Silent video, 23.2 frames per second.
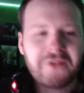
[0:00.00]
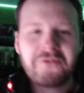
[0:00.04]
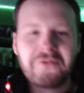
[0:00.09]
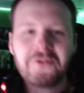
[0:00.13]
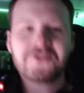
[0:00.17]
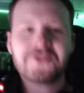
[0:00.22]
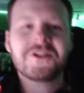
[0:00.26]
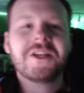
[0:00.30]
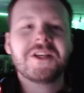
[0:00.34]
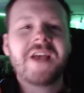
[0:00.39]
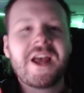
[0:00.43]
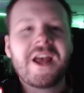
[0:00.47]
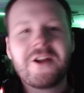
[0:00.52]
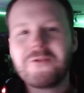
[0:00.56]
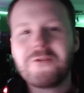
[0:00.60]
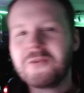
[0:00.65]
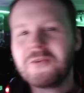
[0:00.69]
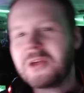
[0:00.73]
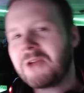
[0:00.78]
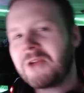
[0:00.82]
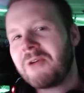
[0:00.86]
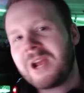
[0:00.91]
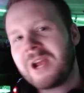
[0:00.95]
Unfortunately, I don't
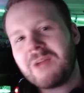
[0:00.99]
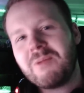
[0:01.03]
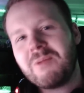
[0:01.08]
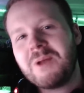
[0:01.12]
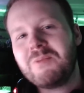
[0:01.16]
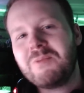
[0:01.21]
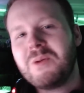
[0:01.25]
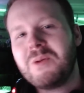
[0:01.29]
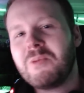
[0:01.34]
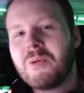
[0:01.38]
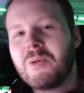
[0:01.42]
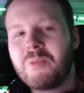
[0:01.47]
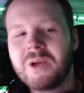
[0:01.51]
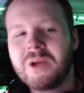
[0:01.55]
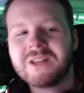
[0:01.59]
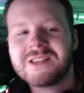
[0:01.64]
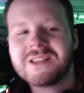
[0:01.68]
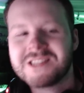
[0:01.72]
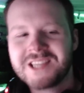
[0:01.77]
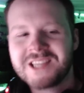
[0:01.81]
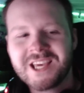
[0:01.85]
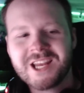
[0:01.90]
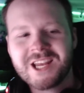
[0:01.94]
really recommend people pick
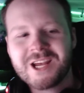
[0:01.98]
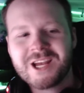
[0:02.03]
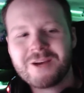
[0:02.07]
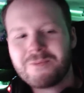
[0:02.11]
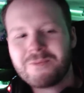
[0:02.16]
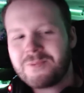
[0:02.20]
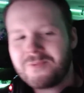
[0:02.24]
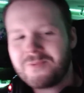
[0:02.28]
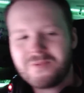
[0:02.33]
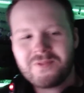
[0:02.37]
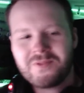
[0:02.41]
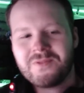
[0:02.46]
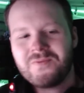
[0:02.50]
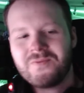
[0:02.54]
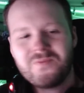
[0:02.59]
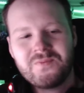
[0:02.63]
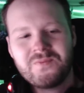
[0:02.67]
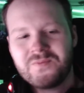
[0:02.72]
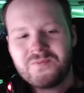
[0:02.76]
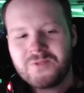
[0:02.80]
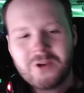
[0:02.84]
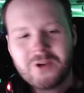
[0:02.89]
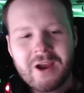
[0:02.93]
this kit up.
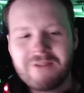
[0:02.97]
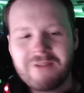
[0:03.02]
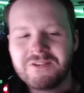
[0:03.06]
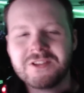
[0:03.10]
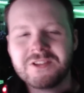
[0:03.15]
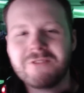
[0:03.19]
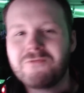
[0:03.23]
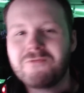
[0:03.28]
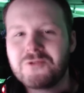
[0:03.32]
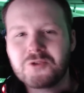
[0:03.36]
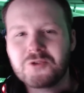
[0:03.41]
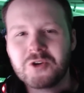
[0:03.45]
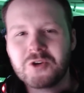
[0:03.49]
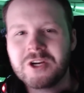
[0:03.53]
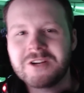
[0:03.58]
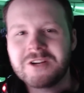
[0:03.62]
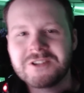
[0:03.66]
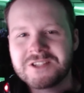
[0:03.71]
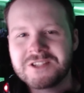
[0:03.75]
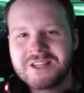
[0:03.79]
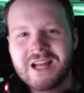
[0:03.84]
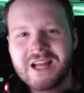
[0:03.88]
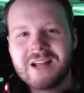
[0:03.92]
Gravis infantry are
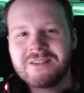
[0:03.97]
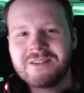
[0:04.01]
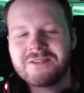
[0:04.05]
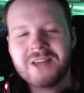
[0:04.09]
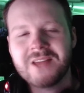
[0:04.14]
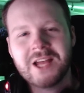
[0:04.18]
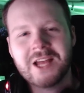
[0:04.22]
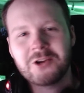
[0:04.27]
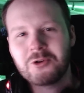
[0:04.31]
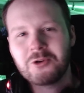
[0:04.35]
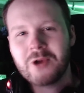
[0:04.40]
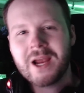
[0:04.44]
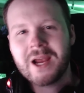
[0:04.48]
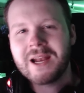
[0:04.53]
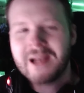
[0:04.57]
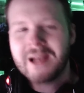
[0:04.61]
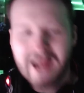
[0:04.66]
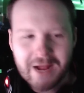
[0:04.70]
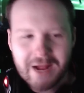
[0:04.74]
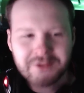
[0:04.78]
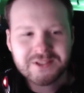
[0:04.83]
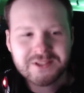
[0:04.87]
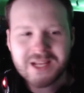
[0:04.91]
just not that great
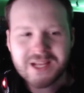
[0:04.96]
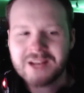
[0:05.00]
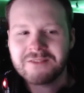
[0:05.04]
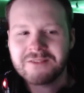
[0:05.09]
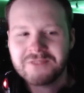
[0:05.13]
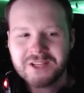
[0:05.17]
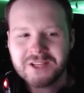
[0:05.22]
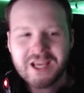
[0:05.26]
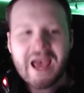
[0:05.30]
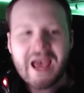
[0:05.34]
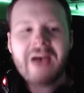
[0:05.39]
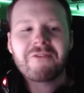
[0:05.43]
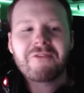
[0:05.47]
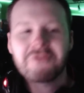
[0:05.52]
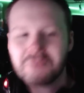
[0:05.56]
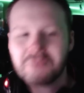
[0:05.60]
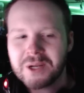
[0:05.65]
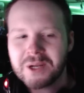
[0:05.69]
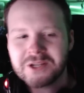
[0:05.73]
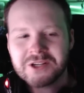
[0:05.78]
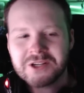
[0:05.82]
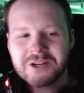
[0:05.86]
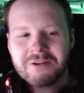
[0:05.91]
outside of the
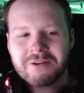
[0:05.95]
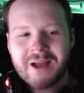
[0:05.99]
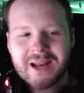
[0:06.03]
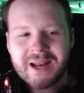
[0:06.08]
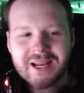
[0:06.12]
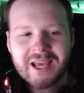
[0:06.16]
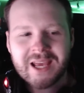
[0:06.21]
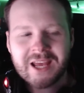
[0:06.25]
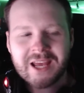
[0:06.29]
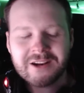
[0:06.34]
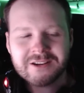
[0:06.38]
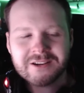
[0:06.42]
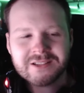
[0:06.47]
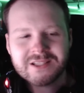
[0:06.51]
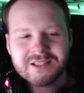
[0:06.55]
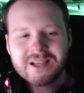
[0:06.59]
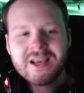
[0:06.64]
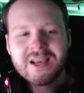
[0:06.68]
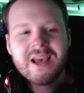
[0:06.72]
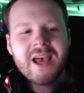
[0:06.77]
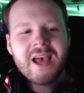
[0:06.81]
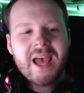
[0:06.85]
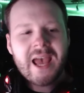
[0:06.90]
aforementioned eradicators
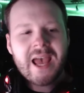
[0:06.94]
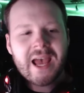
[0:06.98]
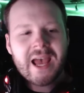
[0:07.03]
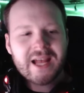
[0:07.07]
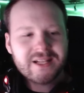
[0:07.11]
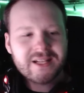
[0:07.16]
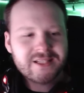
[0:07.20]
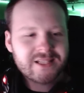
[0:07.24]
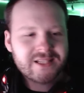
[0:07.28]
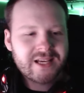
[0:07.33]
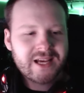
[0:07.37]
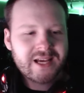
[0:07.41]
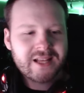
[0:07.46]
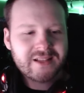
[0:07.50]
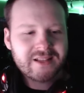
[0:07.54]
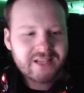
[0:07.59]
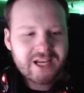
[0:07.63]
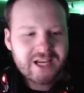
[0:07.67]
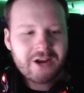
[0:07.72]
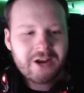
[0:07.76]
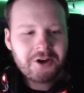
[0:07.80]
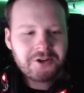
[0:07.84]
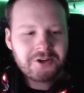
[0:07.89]
and uh,
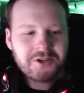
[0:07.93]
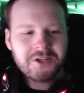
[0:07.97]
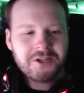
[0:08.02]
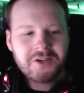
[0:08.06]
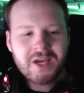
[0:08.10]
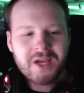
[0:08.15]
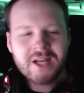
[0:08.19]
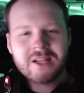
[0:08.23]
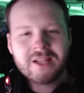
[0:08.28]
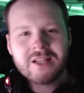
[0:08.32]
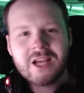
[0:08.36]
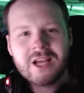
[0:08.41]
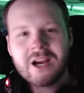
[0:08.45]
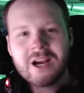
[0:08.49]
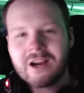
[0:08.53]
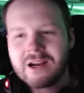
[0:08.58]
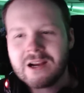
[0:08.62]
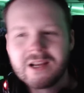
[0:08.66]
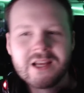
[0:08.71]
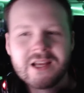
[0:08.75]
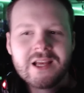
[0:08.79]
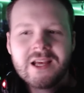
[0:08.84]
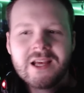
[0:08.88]
the character you get in
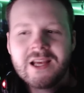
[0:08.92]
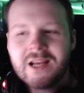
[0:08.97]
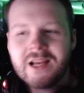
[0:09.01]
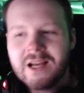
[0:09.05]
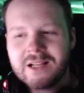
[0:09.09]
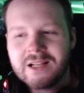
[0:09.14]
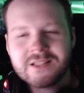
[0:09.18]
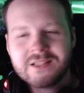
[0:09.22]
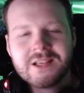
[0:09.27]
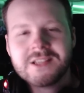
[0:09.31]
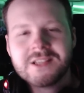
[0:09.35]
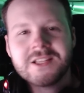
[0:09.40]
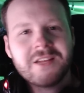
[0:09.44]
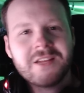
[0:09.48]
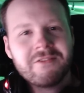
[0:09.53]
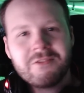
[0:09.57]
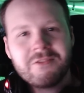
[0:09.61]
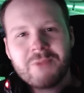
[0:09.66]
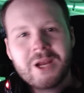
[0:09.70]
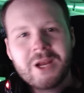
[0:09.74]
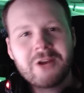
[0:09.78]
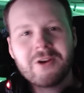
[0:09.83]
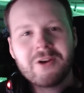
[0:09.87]
there uh, doesn't
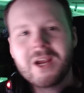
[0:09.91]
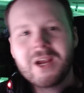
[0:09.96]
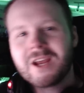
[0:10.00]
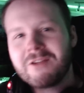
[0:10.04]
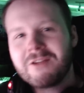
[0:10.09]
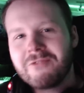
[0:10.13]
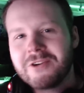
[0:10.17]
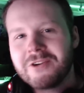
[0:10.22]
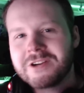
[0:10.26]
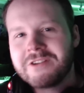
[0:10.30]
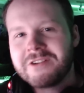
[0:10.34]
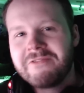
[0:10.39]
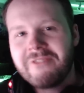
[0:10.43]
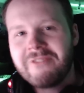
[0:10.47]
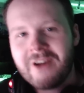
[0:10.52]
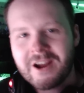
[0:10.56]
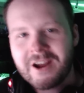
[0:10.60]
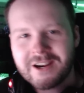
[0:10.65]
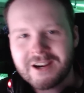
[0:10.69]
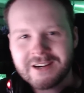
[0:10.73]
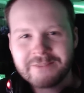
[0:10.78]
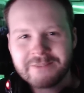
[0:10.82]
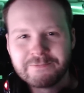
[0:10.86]
even make great conversion
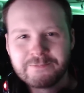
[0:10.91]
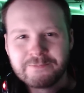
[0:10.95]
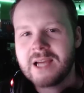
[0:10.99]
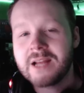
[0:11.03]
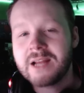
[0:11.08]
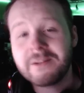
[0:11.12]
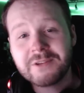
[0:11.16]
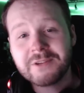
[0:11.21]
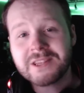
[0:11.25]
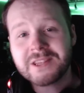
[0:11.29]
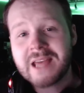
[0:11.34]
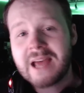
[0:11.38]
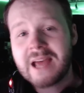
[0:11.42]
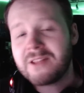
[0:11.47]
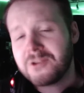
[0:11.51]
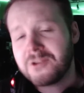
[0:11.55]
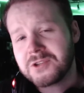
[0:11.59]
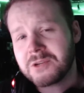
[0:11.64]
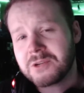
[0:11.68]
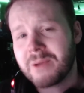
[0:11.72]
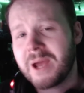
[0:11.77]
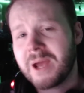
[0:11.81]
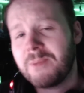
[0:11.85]
fodder. And with that,
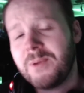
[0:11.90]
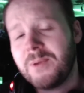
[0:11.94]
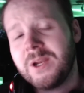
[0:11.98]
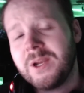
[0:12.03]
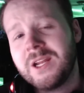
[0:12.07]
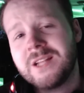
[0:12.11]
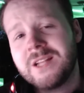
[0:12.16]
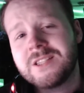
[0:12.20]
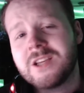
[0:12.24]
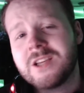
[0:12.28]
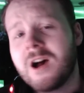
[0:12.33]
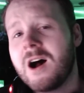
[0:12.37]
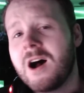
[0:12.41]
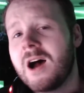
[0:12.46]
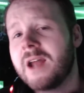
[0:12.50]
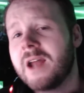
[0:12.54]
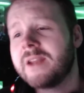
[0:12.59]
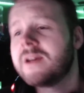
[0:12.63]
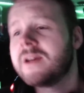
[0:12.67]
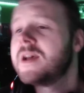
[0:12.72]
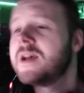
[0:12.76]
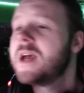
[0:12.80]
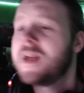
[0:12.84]
those are my opinions
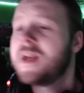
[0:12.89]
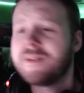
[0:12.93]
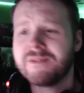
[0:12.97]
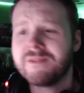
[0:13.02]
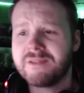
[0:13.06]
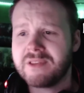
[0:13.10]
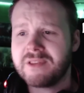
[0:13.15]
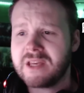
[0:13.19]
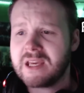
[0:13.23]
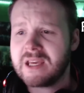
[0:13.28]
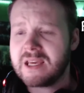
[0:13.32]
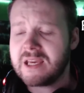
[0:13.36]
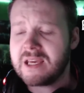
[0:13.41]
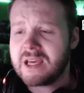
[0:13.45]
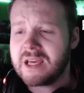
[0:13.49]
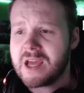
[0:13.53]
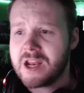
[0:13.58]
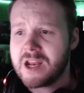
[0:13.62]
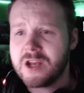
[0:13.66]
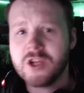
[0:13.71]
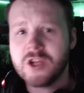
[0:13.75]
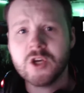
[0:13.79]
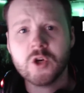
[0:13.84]
on
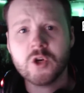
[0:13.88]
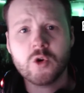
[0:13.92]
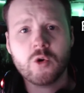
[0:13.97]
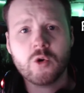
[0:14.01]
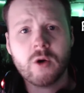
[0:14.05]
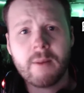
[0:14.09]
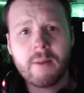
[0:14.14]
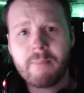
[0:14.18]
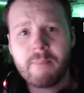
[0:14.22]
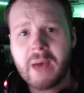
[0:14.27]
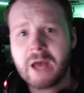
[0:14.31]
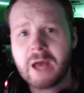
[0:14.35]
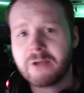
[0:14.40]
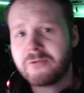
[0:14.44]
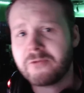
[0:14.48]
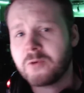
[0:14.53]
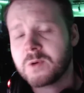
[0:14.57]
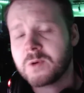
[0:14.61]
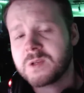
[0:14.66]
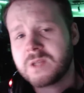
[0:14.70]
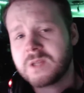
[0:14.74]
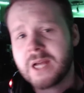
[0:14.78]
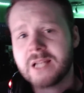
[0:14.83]
the new Battle
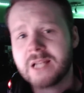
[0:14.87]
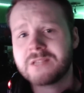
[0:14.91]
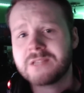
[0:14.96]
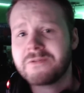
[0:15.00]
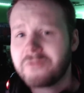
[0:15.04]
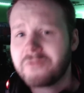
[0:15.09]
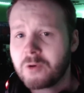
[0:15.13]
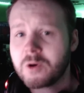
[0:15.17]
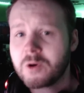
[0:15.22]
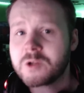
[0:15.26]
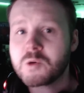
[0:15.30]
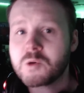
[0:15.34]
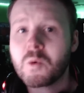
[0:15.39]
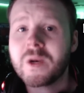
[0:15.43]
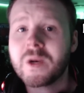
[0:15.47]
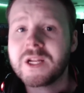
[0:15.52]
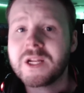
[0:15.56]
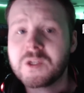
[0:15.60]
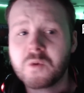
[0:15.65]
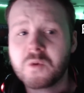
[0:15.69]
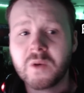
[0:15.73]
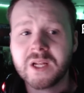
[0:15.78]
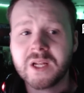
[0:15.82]
Force sets for
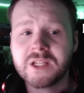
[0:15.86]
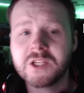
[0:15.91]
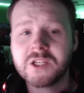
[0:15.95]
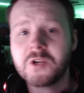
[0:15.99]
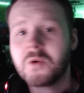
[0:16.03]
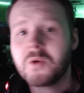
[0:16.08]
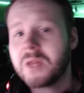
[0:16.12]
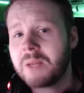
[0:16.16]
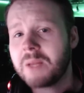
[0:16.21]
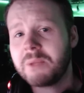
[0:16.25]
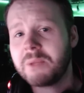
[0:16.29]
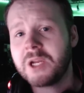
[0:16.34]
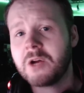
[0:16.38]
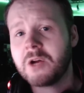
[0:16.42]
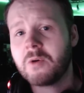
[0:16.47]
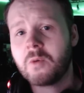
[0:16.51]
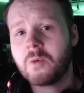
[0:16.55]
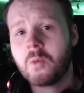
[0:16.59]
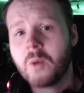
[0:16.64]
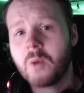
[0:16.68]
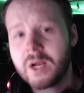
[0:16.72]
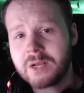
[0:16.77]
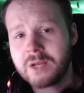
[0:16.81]
2022. Let me
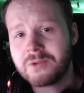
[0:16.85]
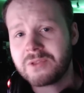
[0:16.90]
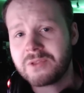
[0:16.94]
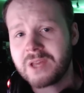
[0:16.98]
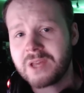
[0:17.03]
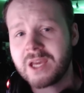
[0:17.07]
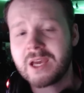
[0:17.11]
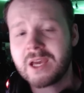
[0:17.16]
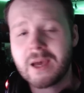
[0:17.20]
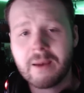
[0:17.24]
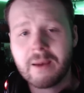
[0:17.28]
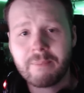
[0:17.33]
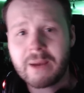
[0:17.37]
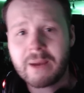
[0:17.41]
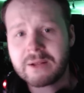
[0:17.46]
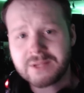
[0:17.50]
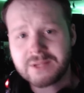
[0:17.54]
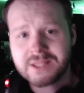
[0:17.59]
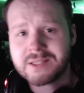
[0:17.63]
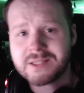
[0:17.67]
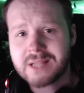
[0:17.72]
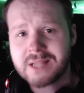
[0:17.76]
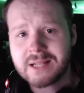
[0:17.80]
know what you think
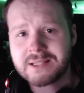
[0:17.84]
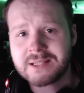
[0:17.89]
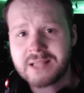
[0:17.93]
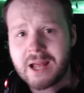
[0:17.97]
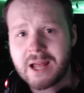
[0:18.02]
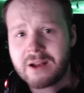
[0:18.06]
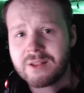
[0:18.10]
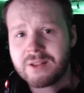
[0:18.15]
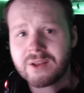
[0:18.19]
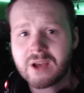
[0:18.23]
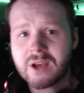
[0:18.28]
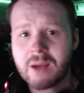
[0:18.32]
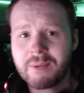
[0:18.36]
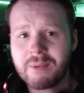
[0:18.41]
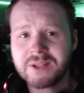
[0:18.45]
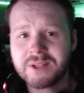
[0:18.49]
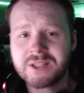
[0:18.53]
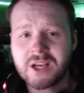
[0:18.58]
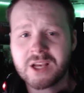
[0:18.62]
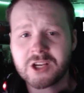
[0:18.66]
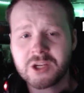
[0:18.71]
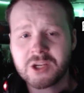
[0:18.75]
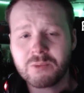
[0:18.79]
about these sets down in the
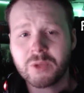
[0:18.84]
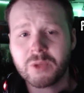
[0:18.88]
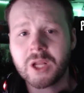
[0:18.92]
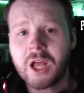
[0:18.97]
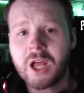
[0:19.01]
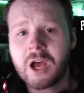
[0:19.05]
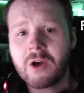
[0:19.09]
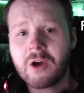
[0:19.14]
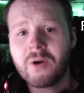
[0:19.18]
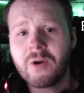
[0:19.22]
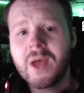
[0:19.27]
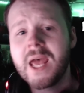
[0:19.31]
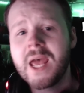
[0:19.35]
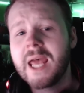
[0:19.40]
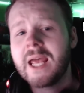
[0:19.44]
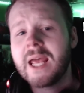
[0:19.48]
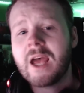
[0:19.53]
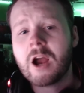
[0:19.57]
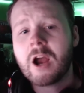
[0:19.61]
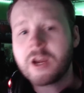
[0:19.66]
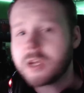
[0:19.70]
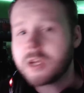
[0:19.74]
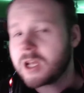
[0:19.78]
comment section below.
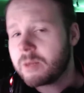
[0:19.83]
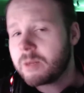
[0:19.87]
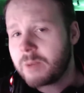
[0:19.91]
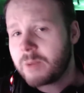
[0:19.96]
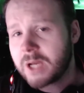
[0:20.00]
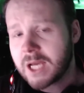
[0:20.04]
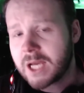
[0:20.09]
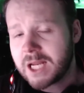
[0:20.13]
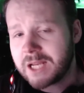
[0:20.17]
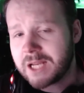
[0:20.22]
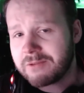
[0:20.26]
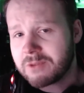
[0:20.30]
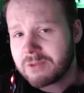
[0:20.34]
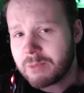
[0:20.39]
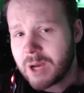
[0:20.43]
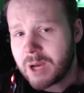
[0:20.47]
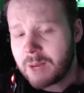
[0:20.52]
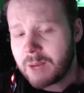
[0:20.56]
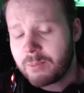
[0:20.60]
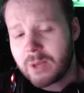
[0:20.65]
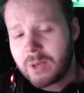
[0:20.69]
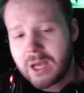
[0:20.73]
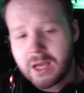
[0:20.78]
Are you going to pick any of them
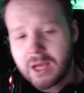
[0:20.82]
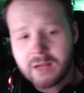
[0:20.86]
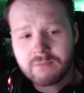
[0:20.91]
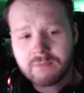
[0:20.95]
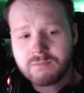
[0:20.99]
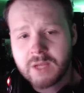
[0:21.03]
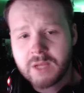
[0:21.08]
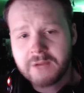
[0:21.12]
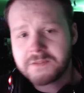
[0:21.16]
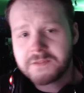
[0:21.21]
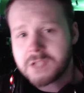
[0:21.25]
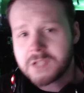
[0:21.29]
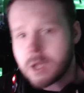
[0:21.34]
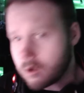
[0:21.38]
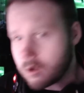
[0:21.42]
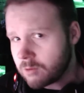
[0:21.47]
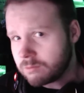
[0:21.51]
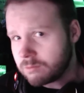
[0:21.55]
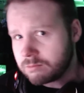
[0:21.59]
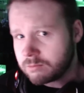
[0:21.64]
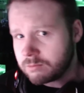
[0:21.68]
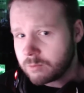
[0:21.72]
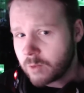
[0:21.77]
up? And if
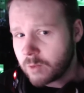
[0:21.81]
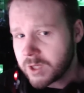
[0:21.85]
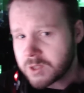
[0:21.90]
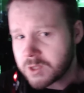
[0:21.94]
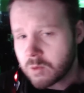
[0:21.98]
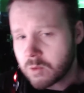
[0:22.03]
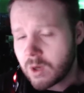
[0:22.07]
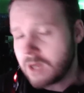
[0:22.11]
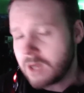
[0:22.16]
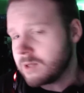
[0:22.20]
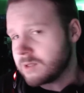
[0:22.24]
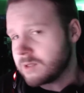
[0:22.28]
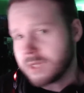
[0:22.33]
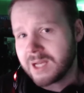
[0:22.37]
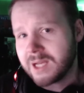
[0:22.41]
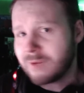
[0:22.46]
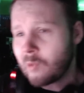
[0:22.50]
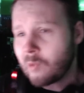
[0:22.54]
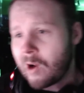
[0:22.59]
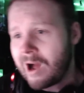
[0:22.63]
so, which ones and